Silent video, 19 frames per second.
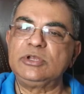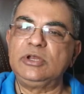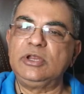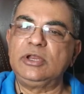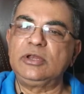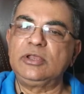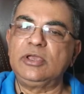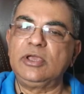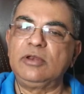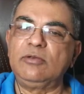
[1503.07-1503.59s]

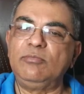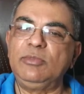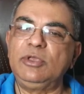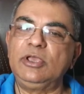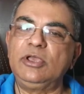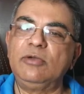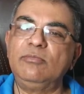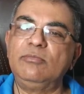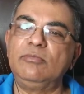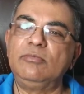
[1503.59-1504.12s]
and can
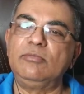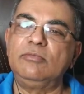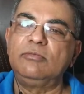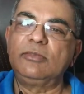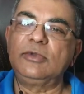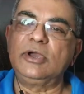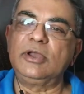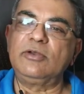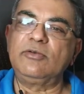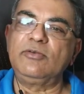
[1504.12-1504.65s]
become
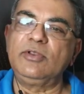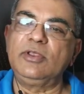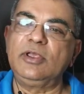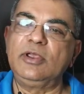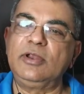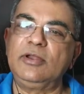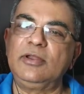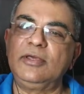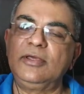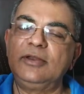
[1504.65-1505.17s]
country
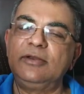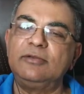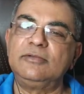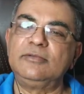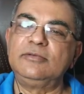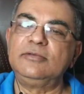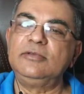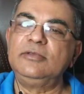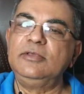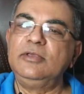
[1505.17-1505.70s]
head and
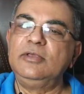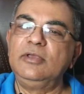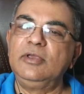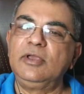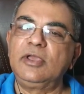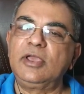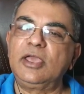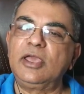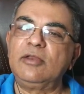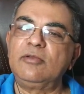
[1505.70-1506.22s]

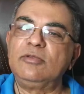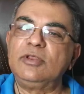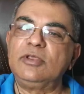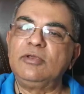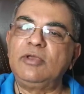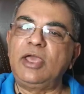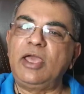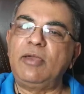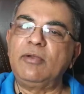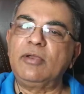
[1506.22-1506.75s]

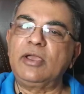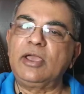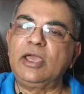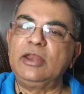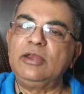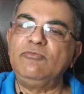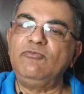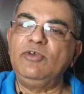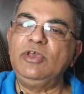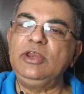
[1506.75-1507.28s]

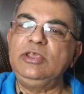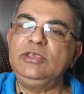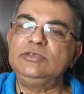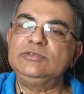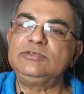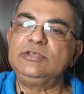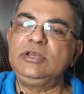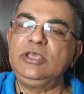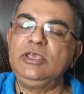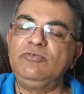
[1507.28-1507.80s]
can very
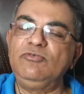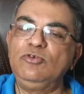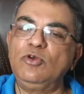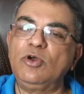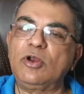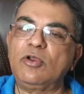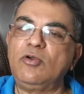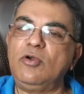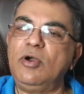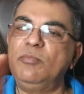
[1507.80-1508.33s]
easily. If you
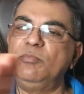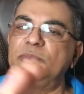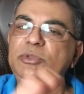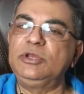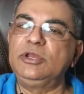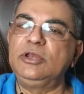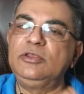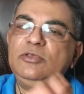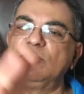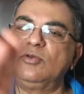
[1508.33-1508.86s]
are
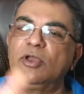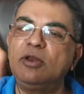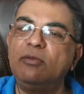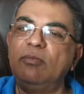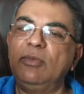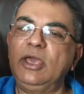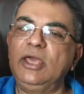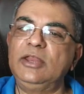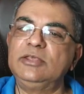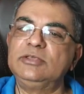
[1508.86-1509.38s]
competent, you can
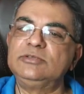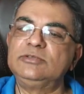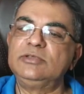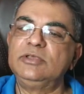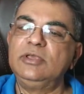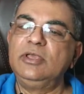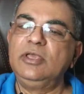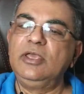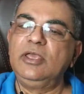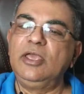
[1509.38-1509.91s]
manage
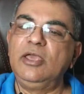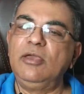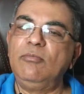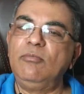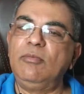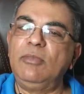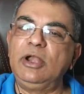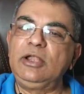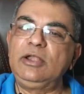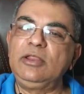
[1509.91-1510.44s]
a
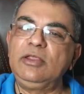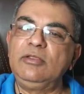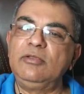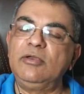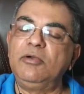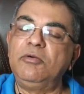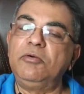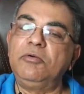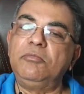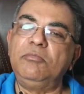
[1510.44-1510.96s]
multi
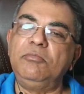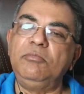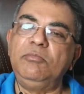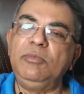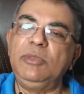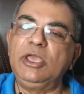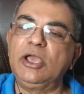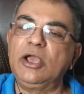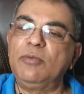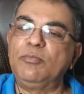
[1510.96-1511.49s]

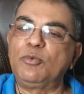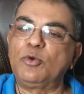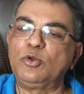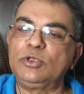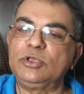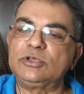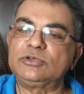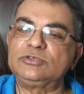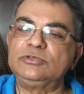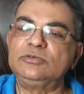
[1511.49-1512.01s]
mega
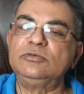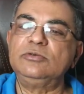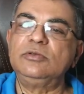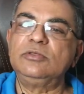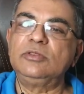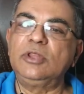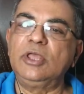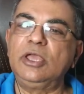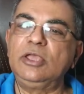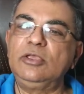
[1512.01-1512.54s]
projects.
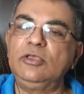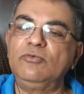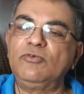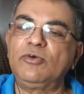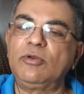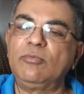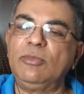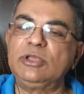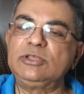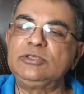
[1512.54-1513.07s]
Thank you for
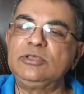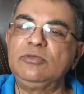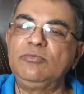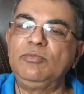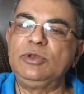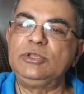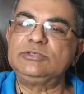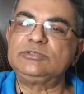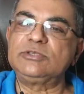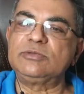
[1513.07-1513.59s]
watching.
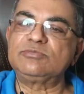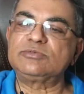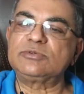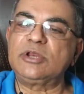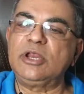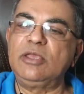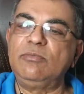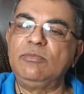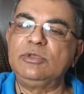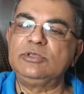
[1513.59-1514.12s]
Please
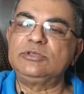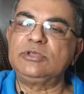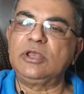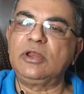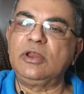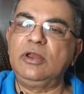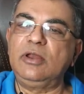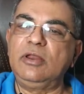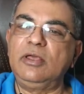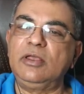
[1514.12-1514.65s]
subscribe my
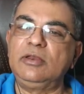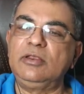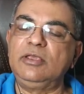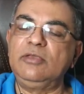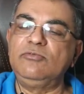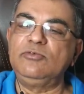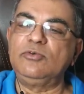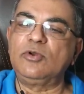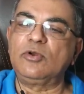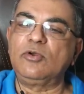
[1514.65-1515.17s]
channel and give
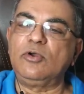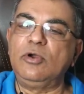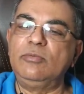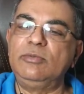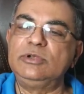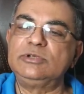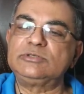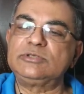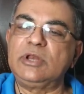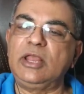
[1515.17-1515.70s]
your
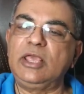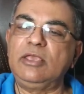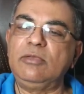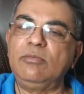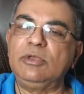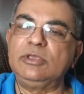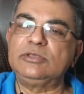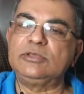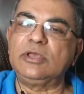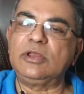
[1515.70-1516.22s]
comments, like
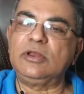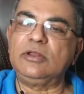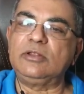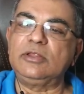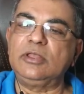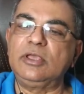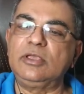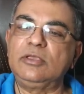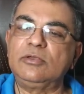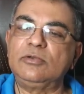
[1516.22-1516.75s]
my channel.
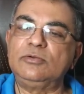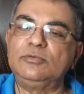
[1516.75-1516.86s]
Thank you.